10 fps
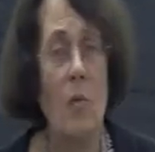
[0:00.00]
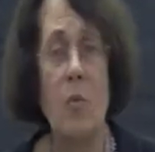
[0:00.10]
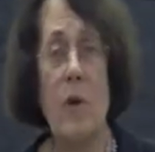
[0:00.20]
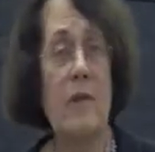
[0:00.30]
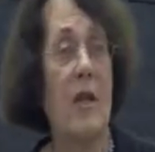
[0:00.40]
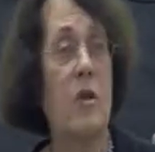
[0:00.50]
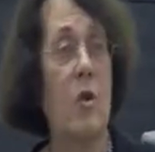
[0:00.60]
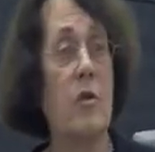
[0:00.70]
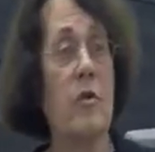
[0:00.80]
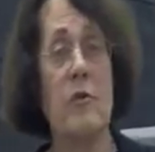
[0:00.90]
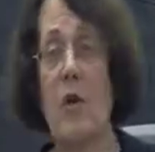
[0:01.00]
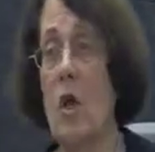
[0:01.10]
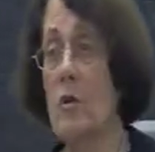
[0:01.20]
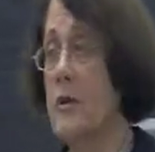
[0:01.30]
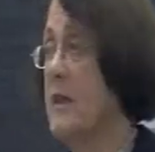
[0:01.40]
Were they going to
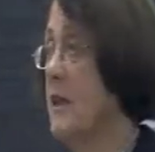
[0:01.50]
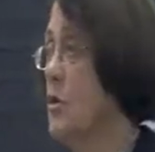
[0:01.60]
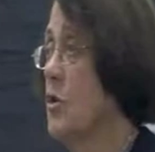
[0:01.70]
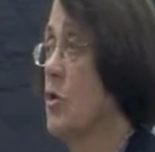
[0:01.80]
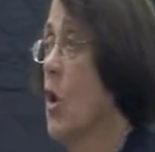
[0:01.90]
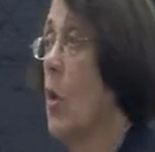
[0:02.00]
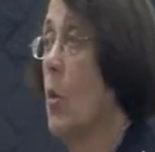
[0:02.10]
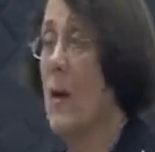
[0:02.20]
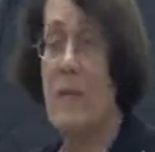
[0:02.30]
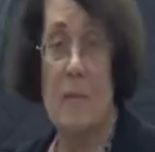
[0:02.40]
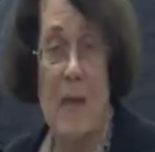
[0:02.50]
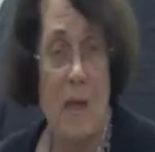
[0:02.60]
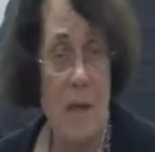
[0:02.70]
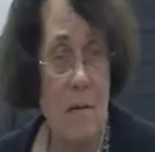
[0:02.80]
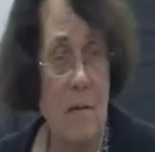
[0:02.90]
volunteer to go with
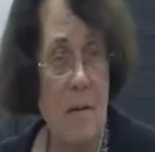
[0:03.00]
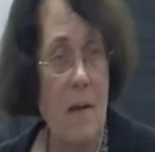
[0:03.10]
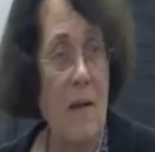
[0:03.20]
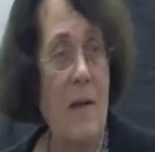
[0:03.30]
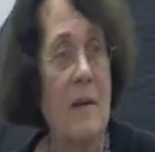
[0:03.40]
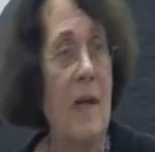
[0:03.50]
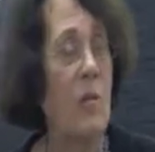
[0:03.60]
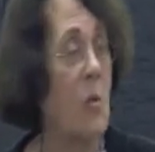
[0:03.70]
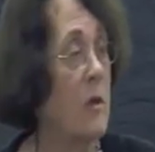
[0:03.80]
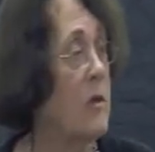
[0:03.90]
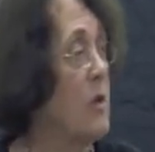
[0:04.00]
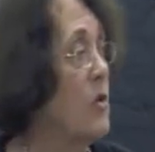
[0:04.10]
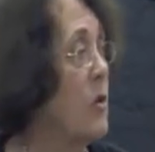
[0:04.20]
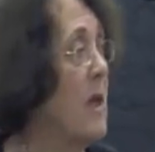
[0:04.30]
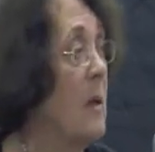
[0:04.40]
me? They wanted
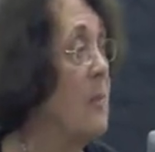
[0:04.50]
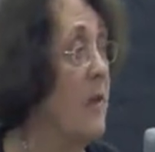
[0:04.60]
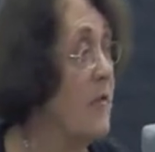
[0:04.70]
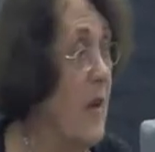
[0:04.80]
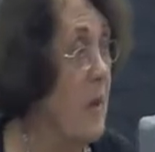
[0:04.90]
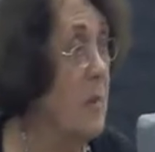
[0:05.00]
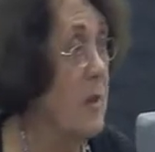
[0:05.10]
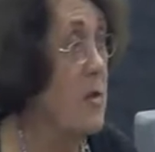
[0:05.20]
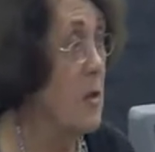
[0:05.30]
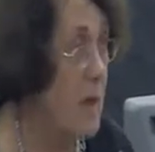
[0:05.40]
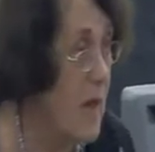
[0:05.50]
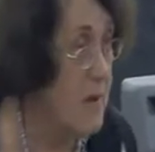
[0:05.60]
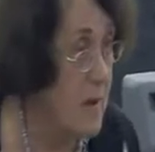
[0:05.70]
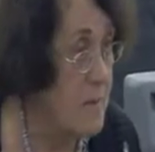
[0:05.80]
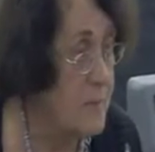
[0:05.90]
to keep the family
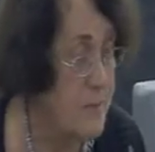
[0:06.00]
together.